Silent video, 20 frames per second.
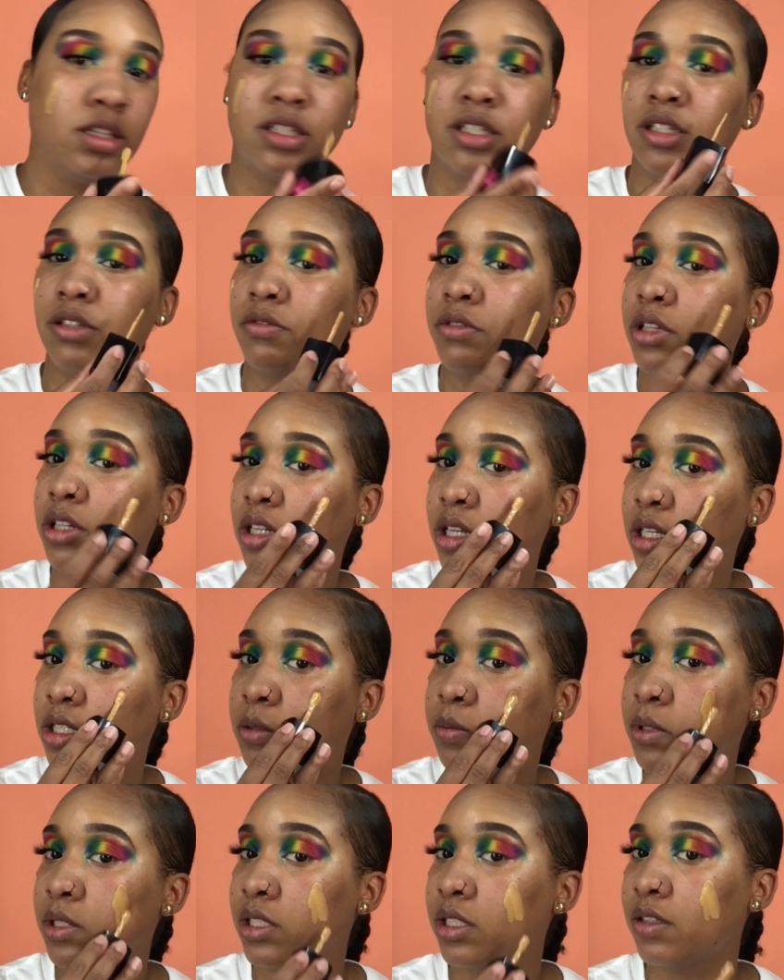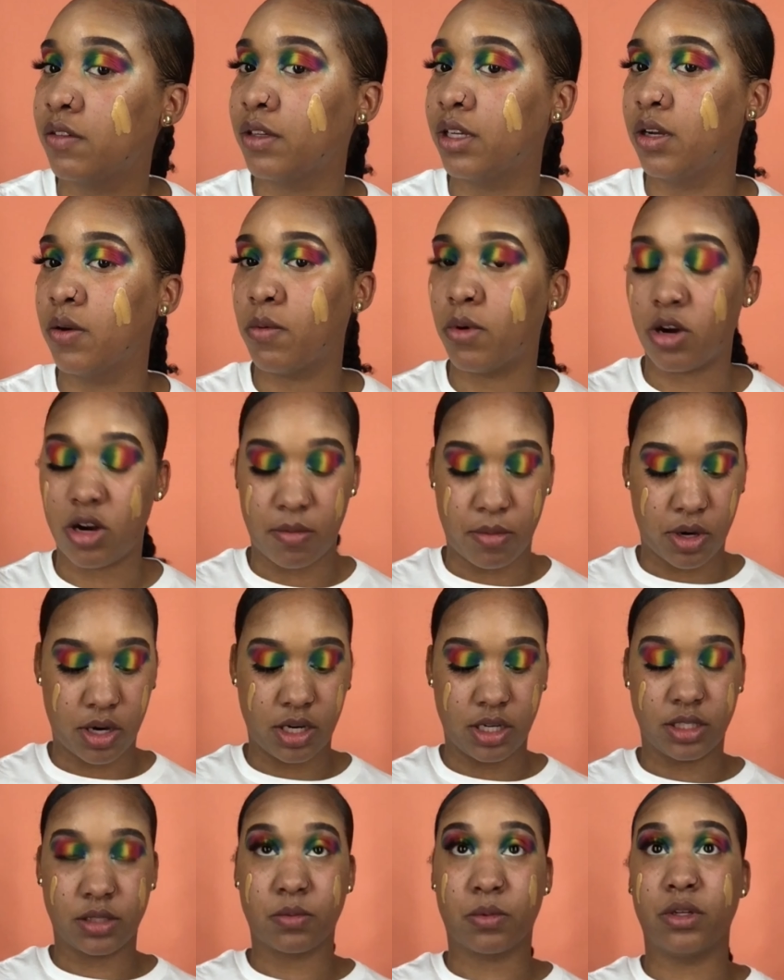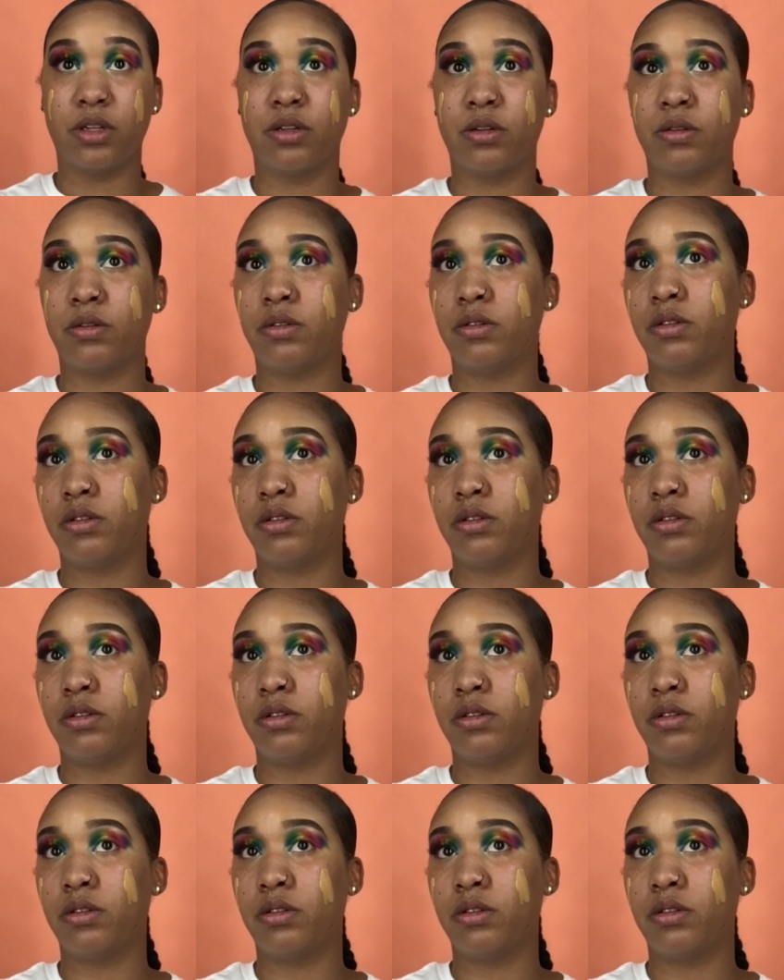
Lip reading: is really expensive at Walmart as well.